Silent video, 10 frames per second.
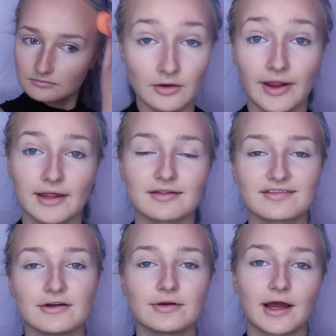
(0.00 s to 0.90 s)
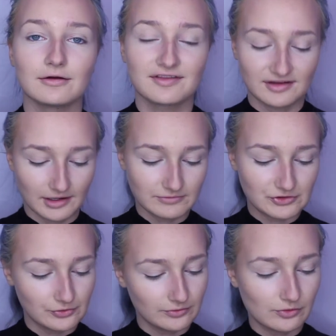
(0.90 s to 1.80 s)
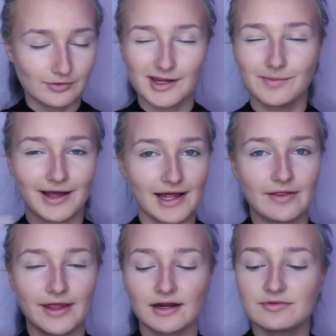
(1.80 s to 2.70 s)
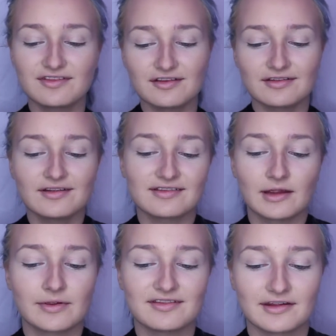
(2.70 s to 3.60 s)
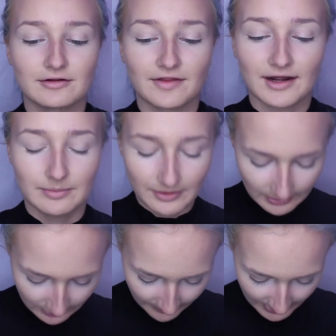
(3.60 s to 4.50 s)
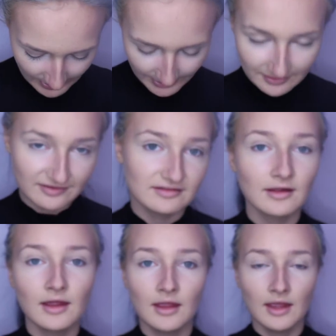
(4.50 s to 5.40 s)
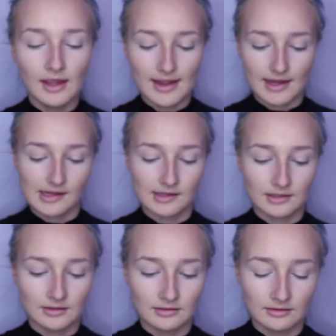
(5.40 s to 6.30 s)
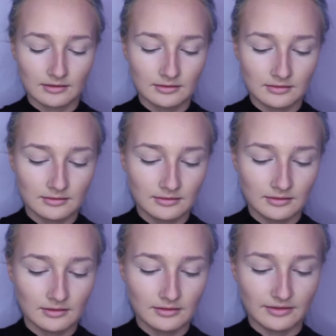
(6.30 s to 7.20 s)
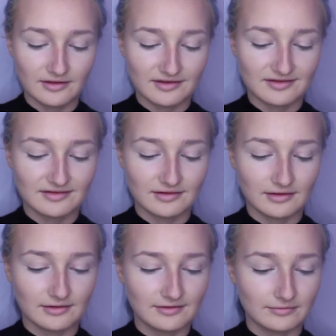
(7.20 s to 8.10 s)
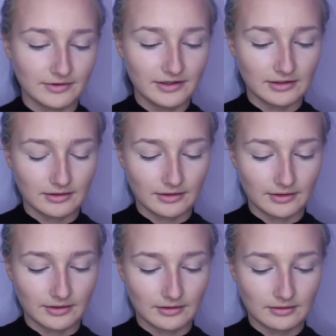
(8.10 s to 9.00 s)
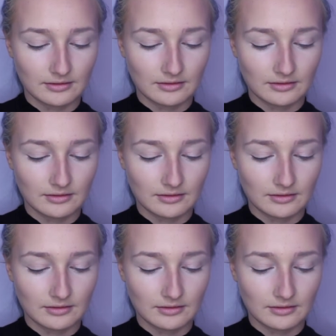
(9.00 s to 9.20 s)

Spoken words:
Okay, and so now it's time to cream highlight, and I'm just using the same concealer that I put under my eyes, and this is really good